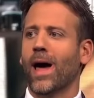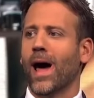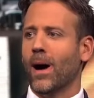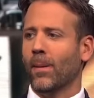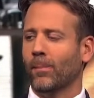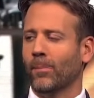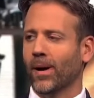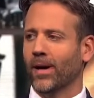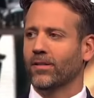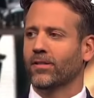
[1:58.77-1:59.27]

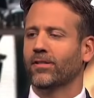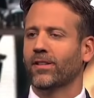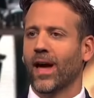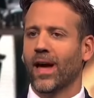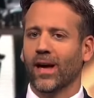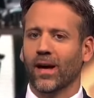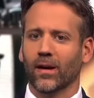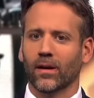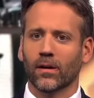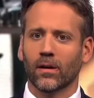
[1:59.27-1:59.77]
out by
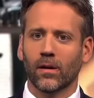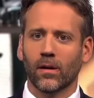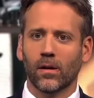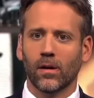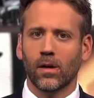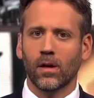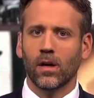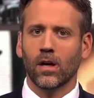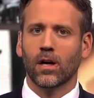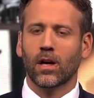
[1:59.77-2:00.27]
saying
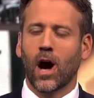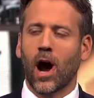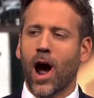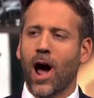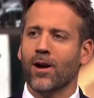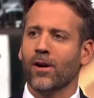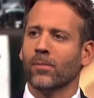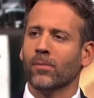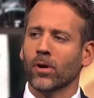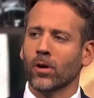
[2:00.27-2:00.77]

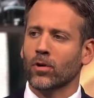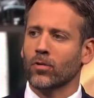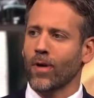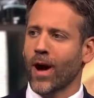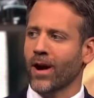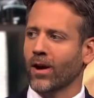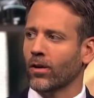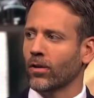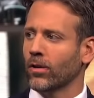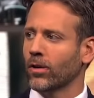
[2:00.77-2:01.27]
Conor
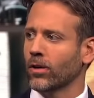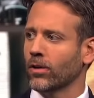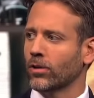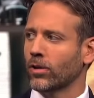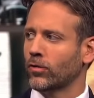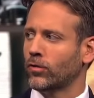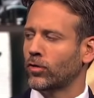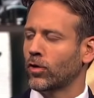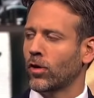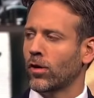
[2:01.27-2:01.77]
McGregor
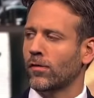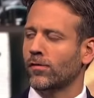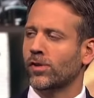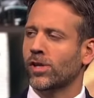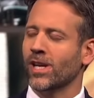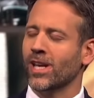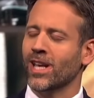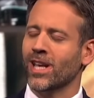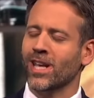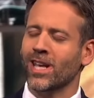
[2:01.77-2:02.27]

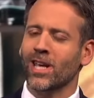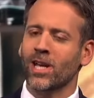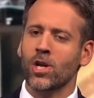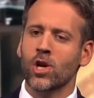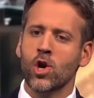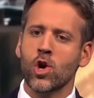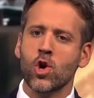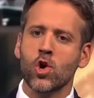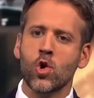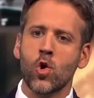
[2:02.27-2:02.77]
deserves
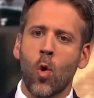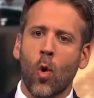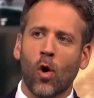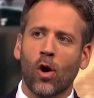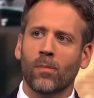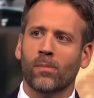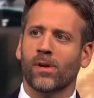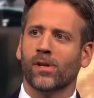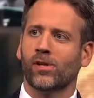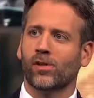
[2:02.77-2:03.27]

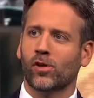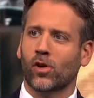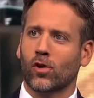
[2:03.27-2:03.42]
enormous